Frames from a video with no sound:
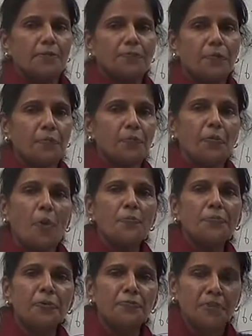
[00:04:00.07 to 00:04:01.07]
from, from
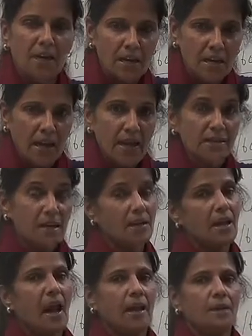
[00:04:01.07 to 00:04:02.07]

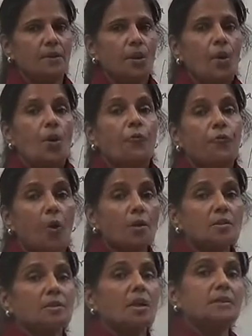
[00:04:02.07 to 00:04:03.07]
1589 for
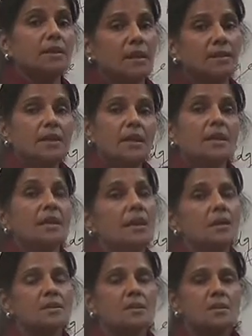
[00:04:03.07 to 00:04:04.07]
13
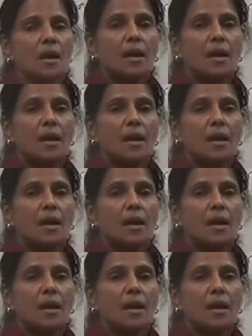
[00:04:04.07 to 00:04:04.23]
years,